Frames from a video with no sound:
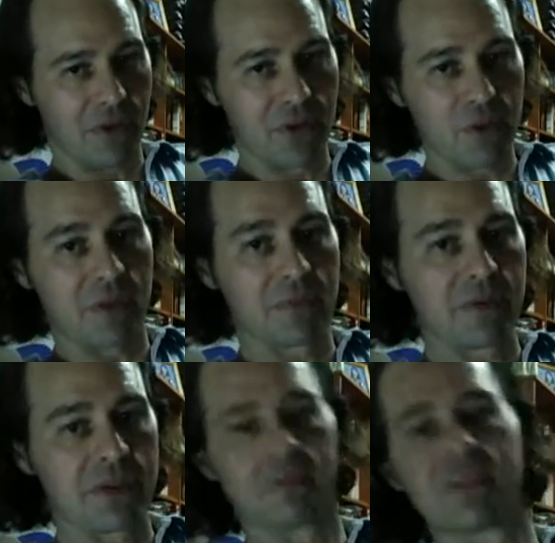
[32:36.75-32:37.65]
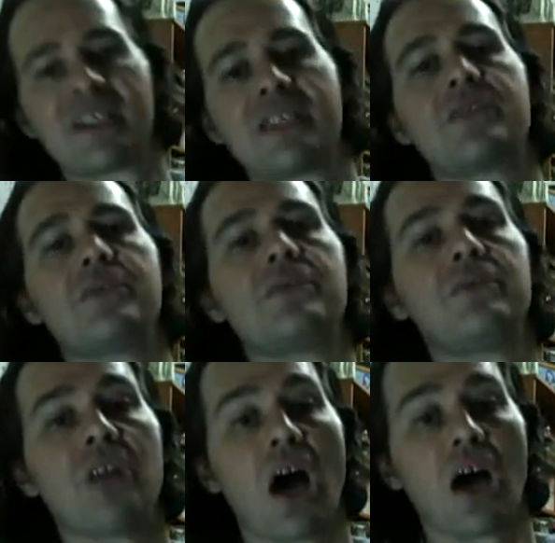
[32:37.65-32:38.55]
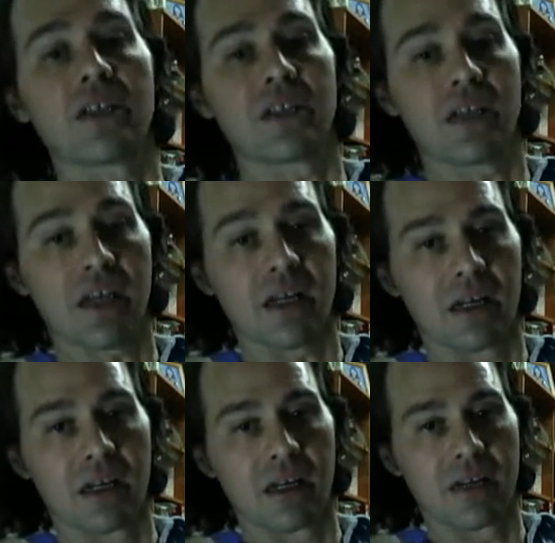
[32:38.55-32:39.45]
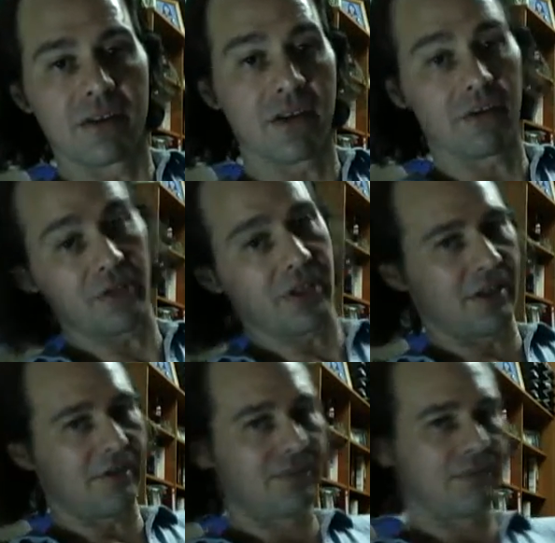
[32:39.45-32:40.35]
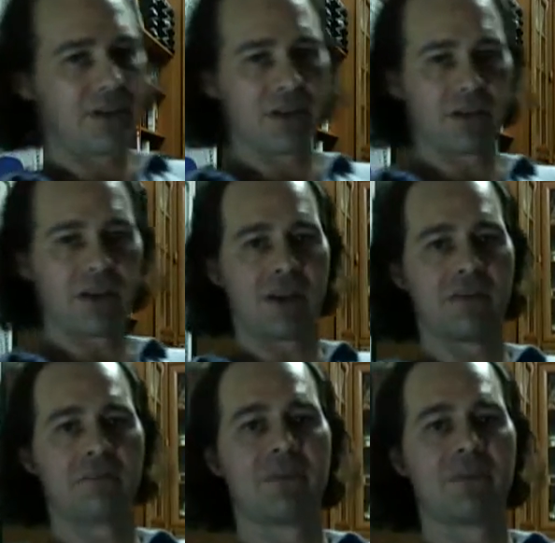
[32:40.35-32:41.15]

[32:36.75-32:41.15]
Most people simply do not care. They don't care, okay?